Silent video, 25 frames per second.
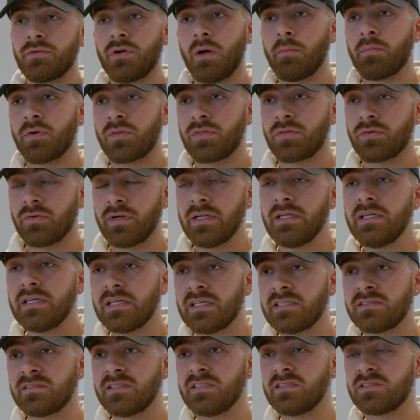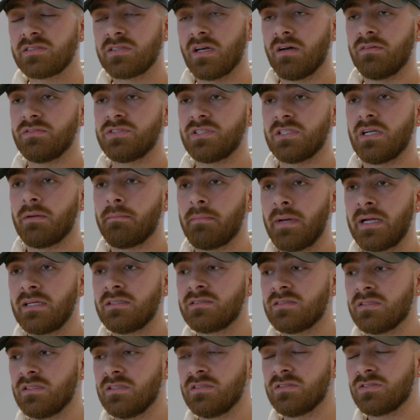Number three is the servicing and
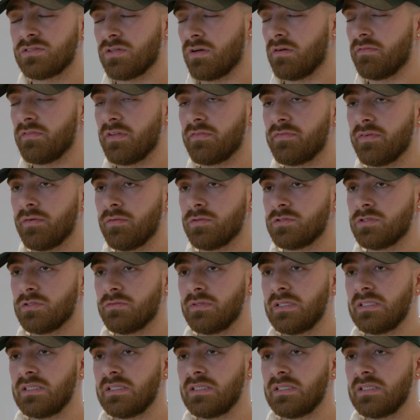maintenance of the filter